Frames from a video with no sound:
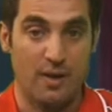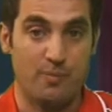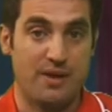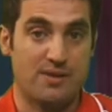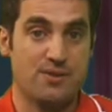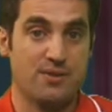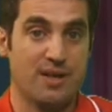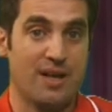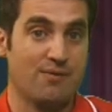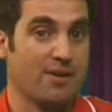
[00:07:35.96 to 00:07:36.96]
make sure
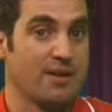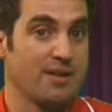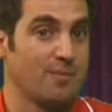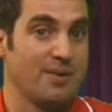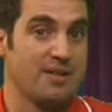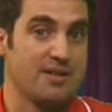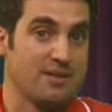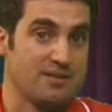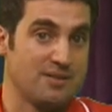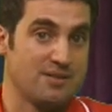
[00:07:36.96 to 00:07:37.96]
you have regular
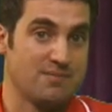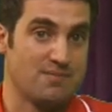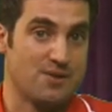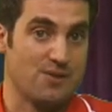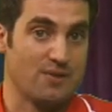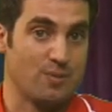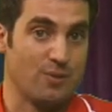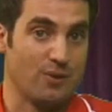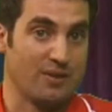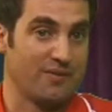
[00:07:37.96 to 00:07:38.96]
meetings during the
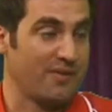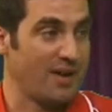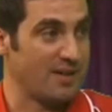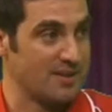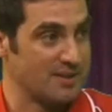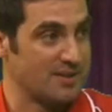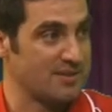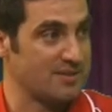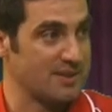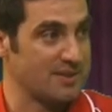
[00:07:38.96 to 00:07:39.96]
building phase.
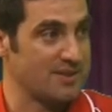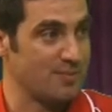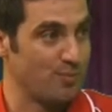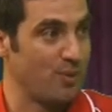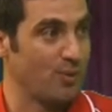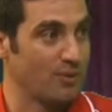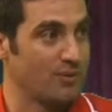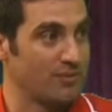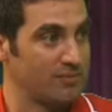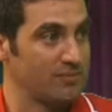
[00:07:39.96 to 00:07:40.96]
It's
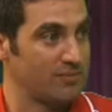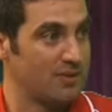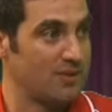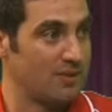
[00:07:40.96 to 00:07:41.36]
important to...